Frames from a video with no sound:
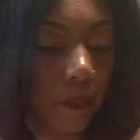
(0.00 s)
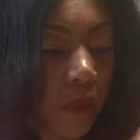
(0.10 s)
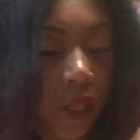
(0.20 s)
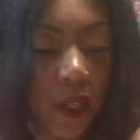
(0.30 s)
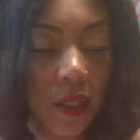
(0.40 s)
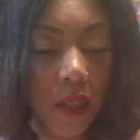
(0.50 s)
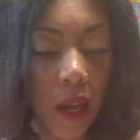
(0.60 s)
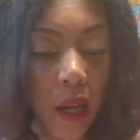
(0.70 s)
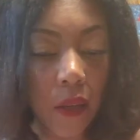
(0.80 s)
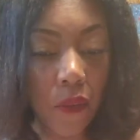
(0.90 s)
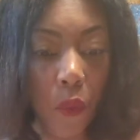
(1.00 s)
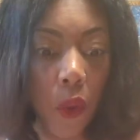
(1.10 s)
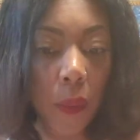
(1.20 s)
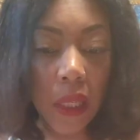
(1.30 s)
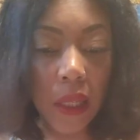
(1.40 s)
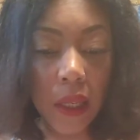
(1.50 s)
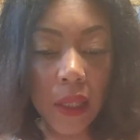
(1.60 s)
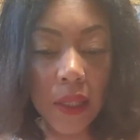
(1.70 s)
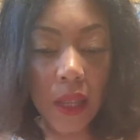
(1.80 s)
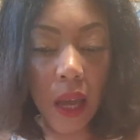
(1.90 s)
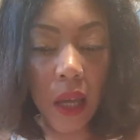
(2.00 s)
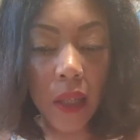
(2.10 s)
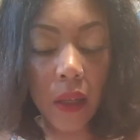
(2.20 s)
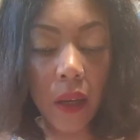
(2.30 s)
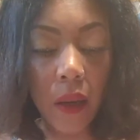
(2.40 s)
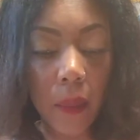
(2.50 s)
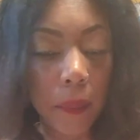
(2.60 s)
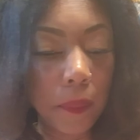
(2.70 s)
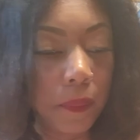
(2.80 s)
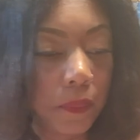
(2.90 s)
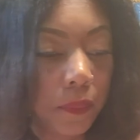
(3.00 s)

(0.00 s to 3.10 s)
is not for me. It is not, I'm